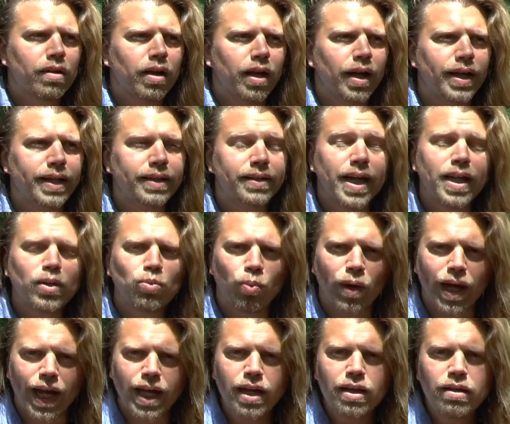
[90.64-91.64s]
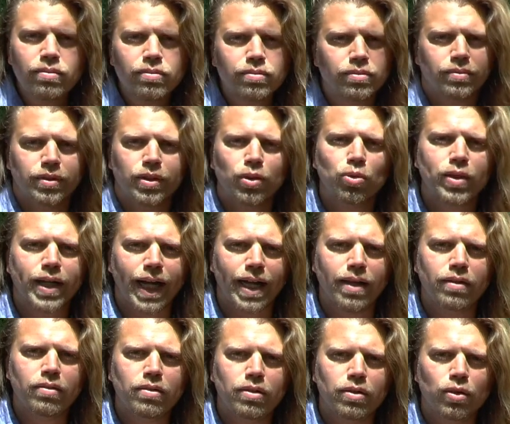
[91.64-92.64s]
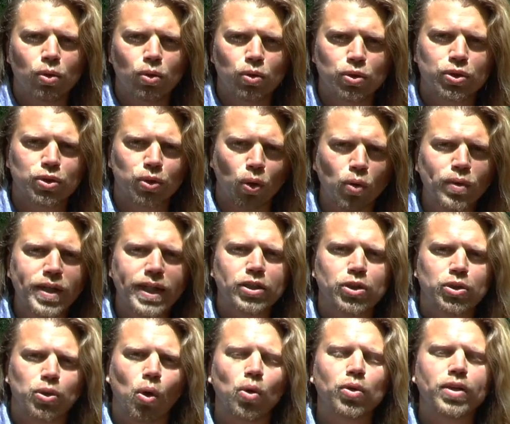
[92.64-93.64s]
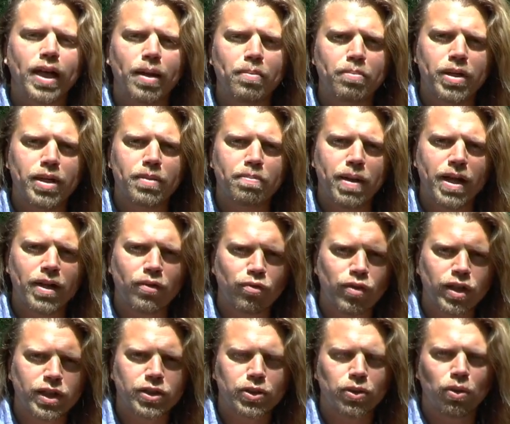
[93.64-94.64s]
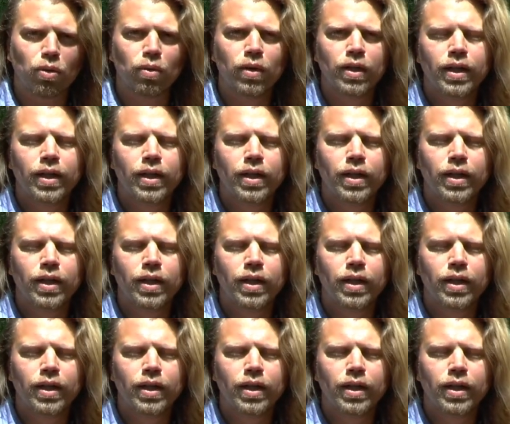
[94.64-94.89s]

in that way, you can use salt, and salt can be beneficial.